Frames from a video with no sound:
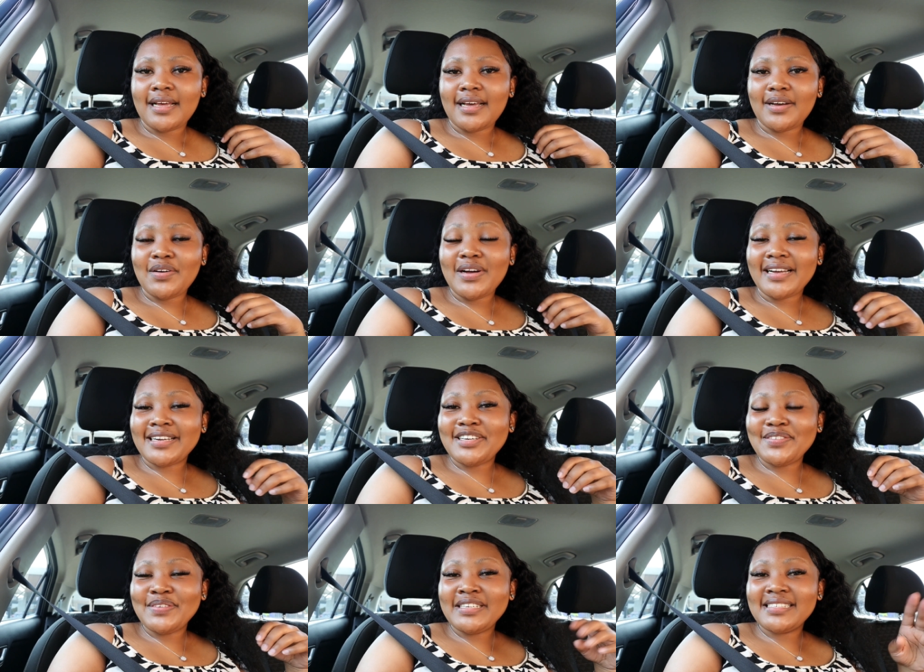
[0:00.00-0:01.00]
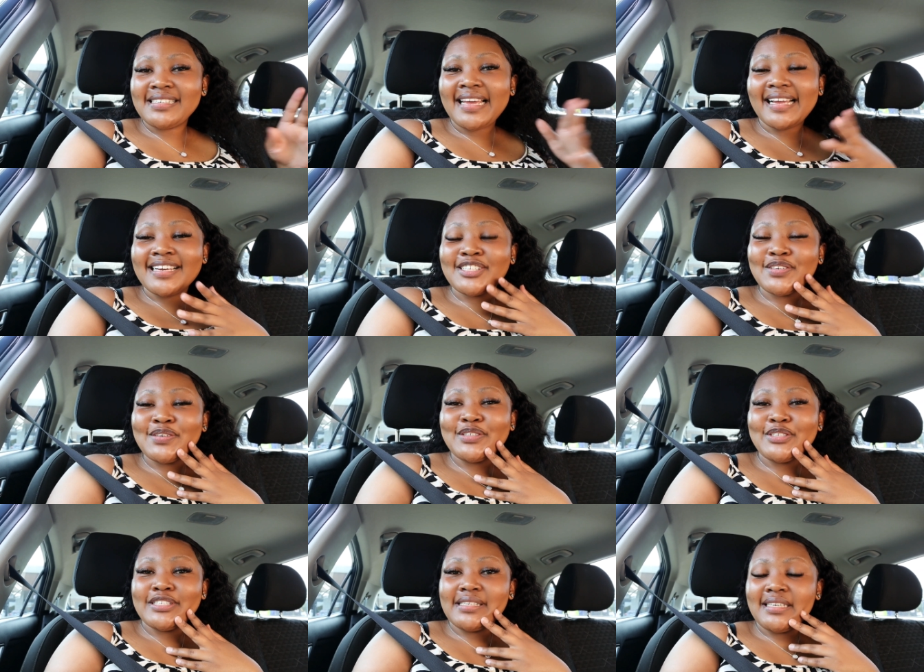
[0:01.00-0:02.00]
Oh, I can't wait. Like, I saw
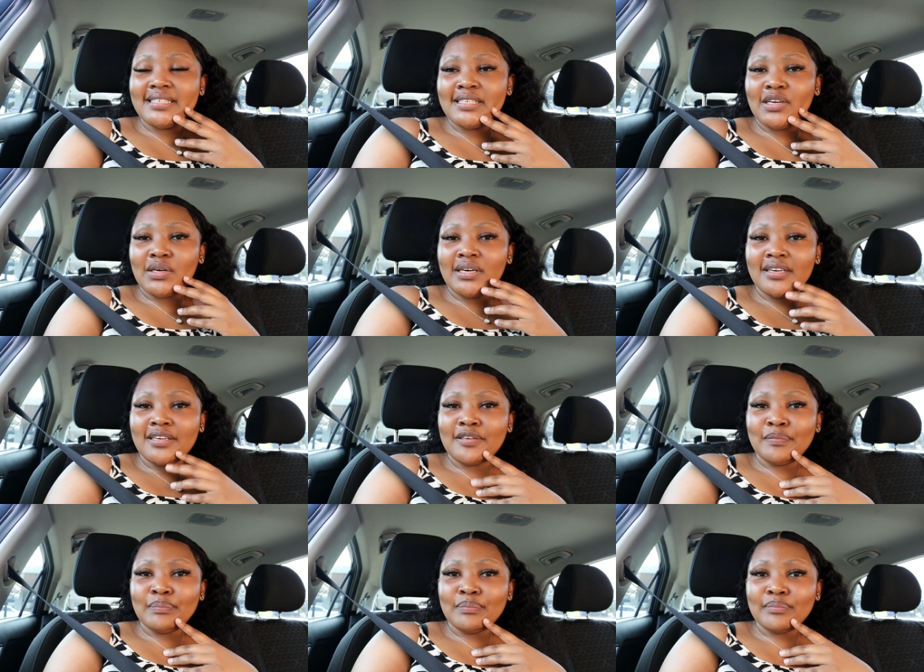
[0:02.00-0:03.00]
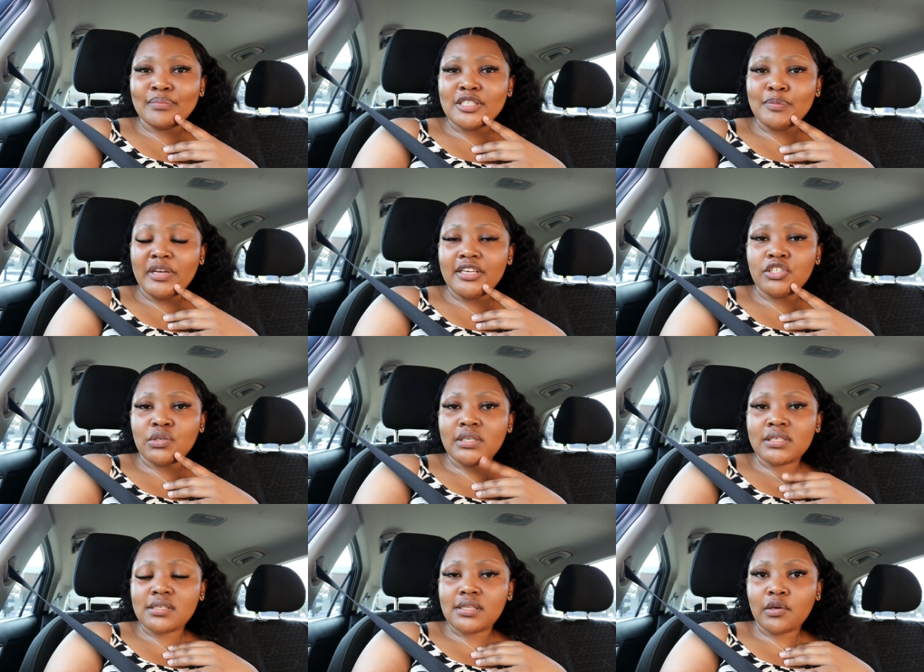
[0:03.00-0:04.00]
this lady page on
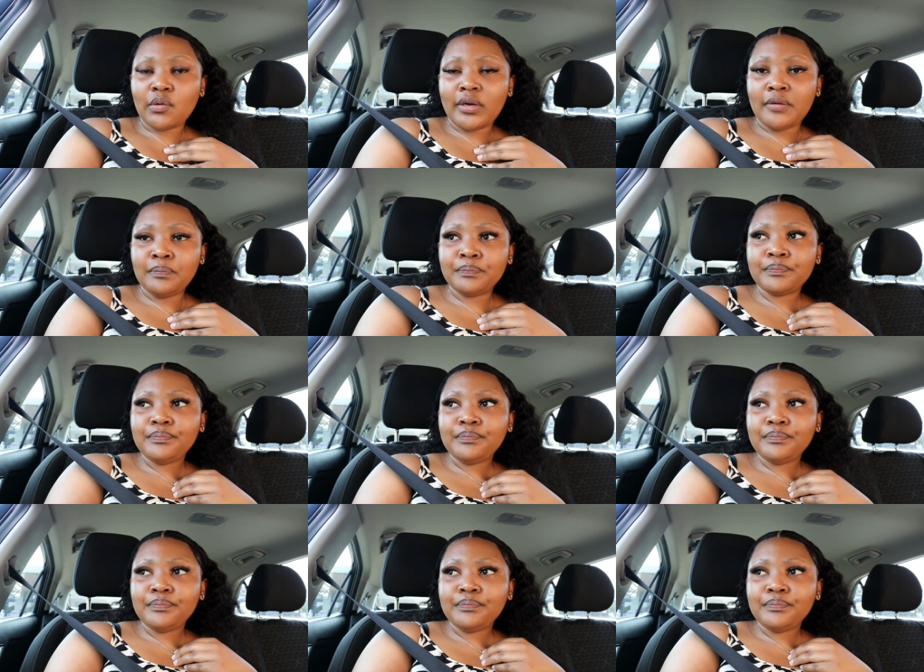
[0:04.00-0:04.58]
Instagram,